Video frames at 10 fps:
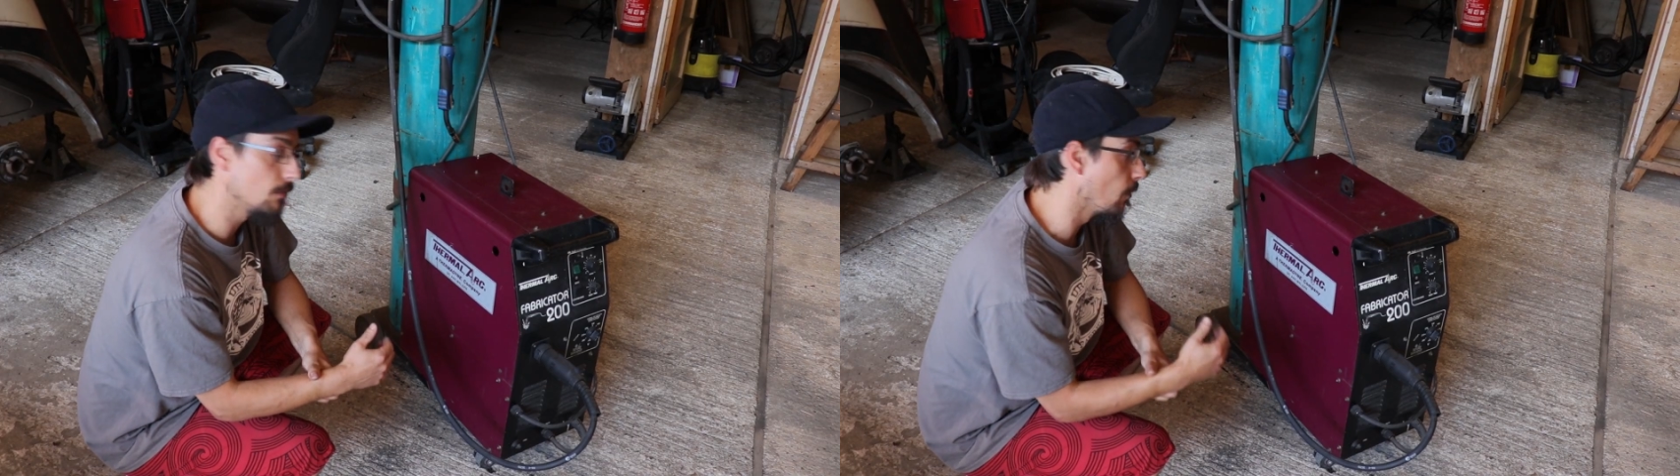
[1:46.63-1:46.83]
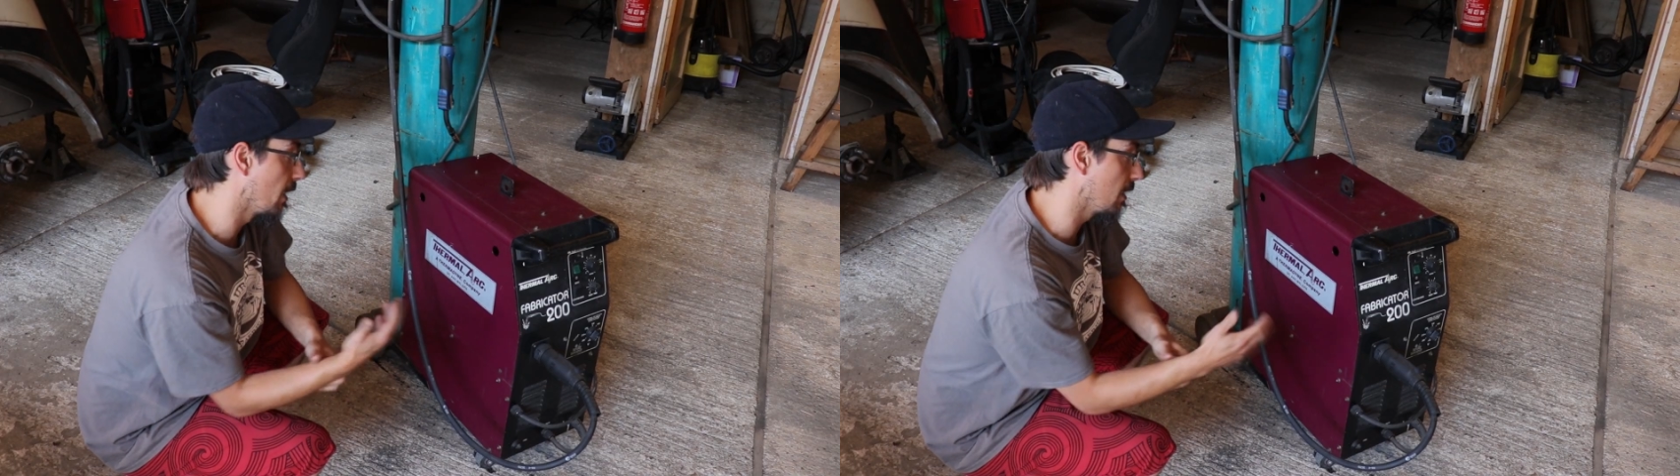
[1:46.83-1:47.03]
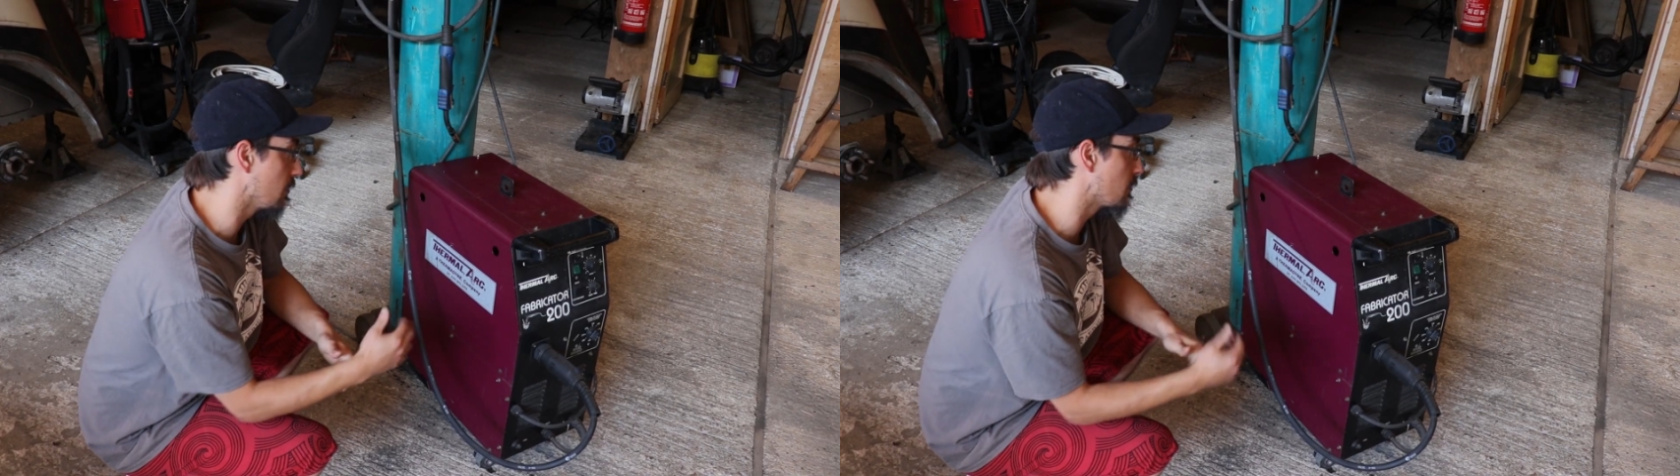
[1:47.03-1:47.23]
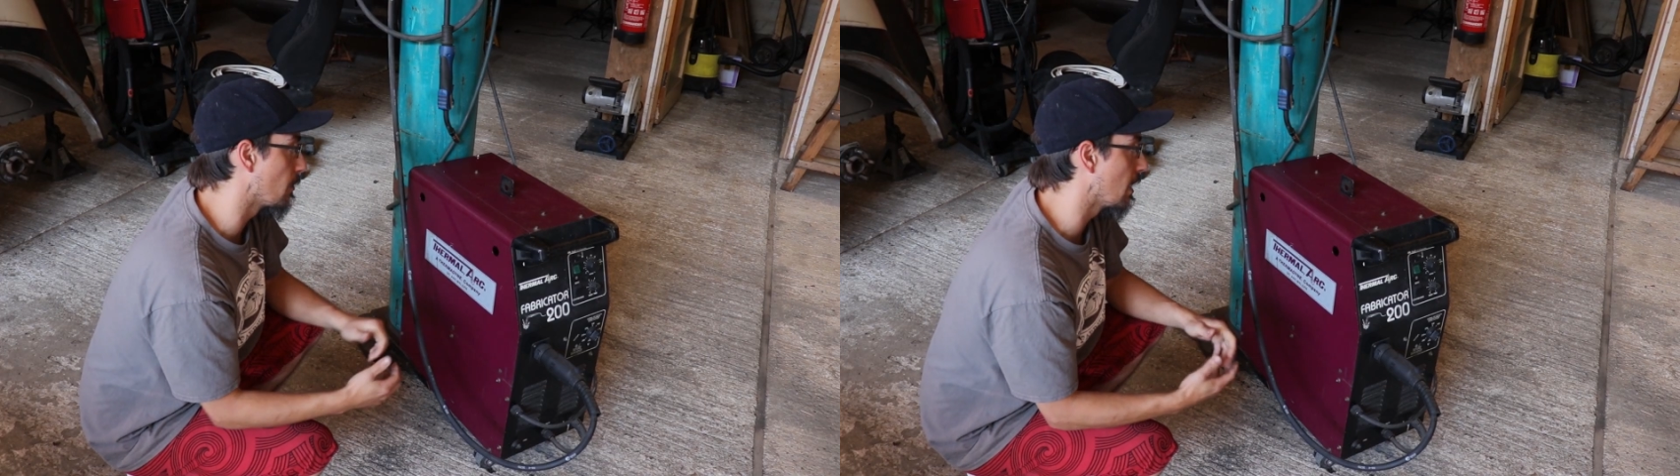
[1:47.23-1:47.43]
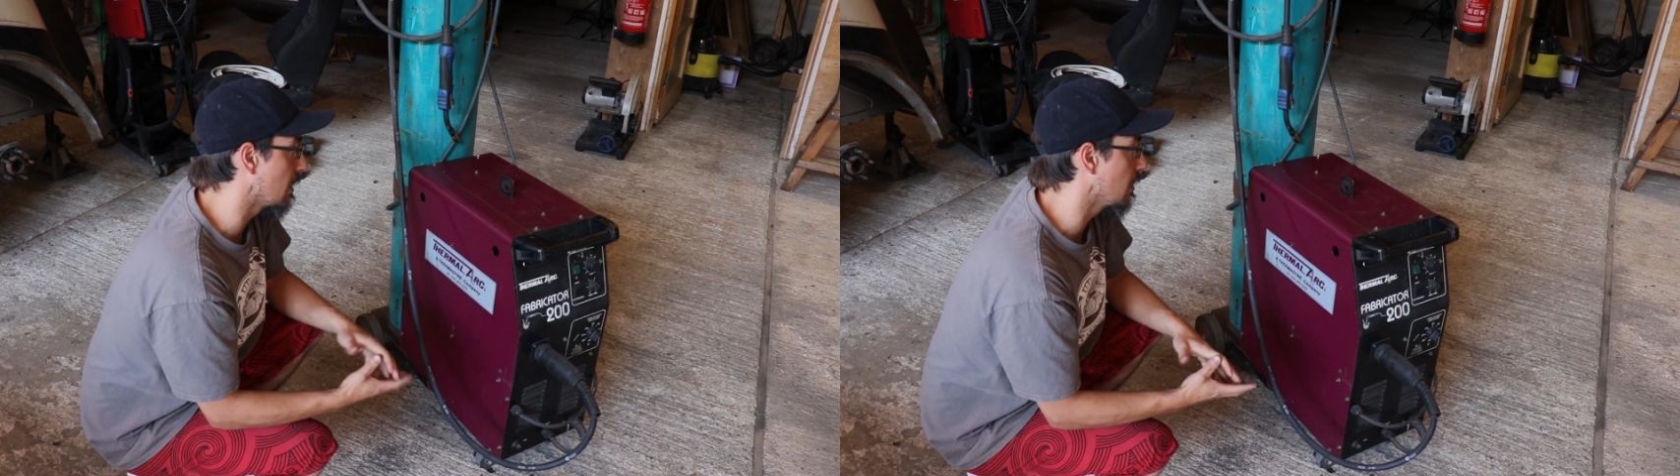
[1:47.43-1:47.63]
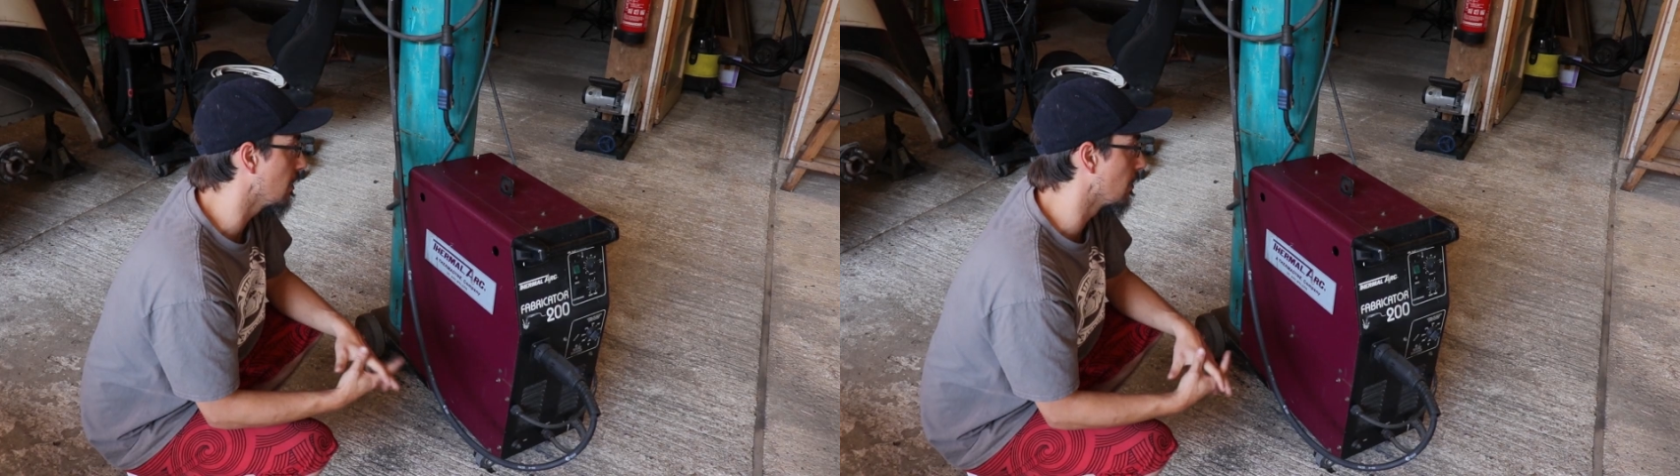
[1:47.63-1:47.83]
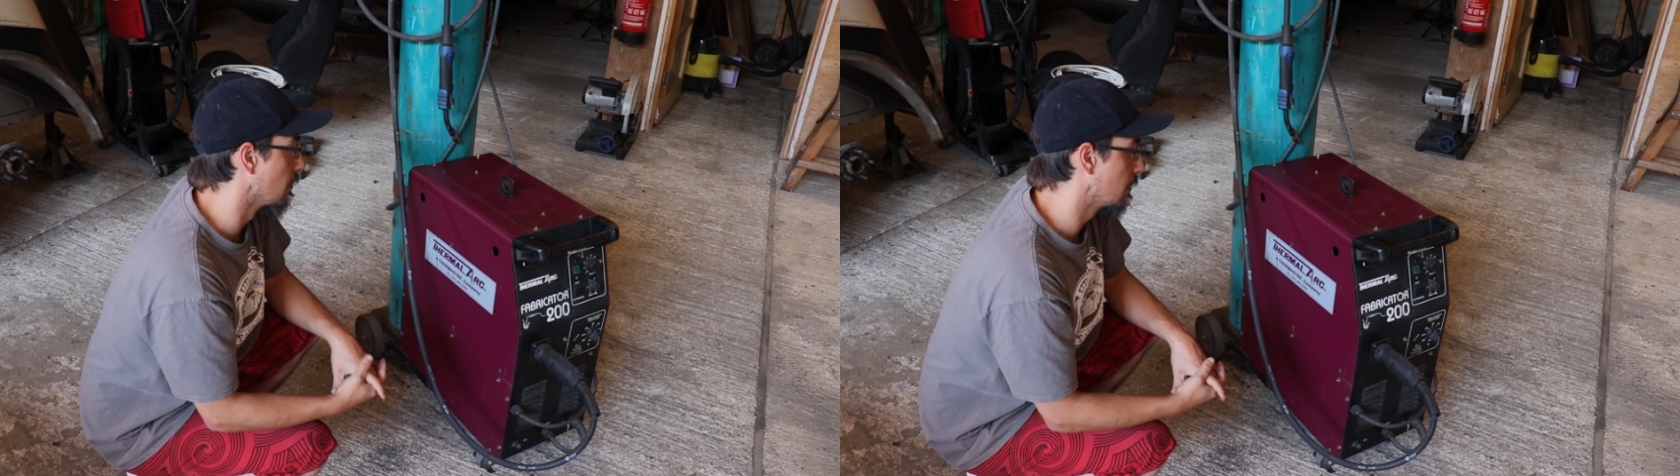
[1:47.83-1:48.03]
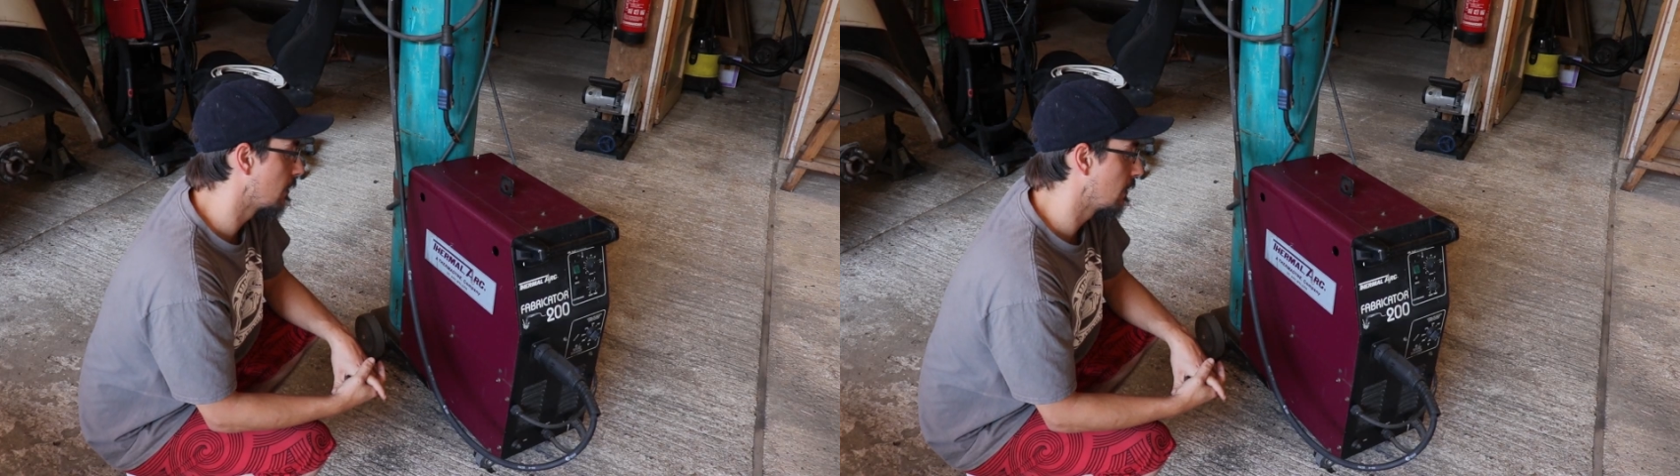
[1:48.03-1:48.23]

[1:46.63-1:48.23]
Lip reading: when it was brand new.